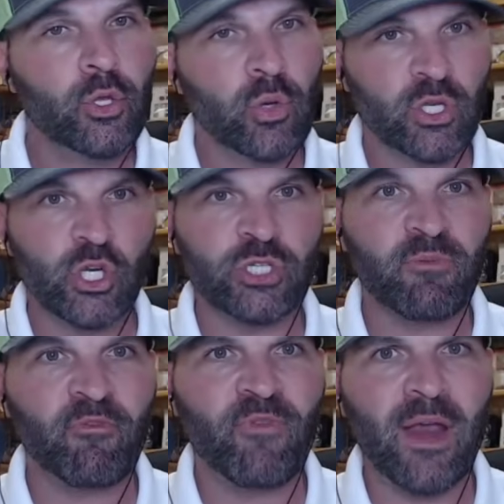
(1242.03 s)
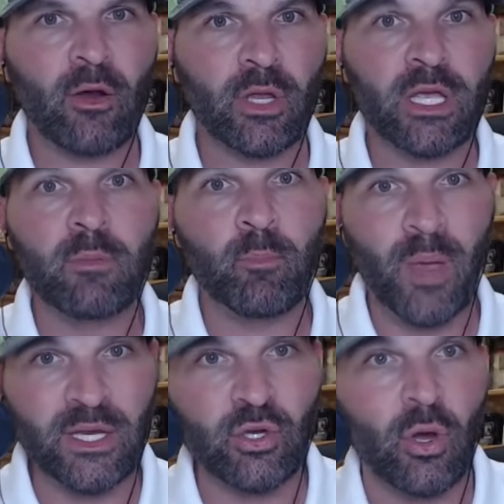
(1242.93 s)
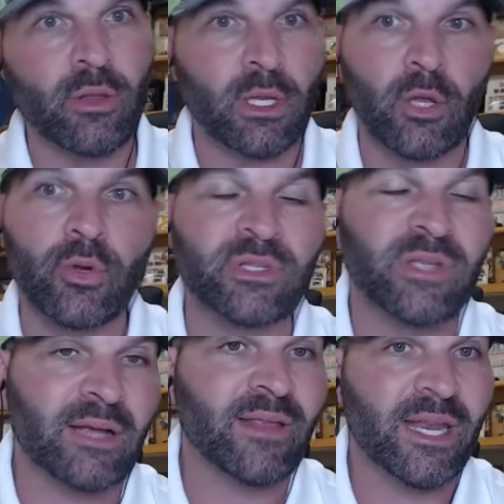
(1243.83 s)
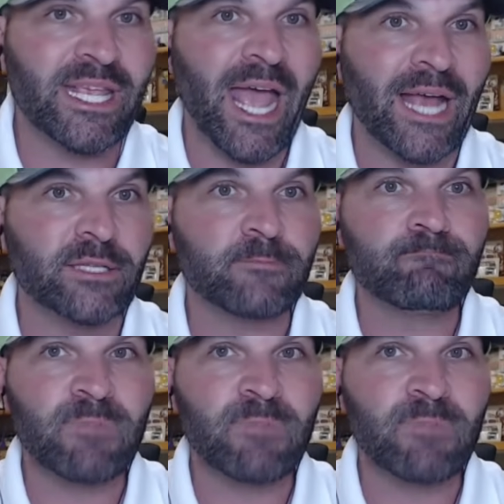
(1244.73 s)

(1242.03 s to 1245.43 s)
you can judge him fairly based on the loaded deck that he has.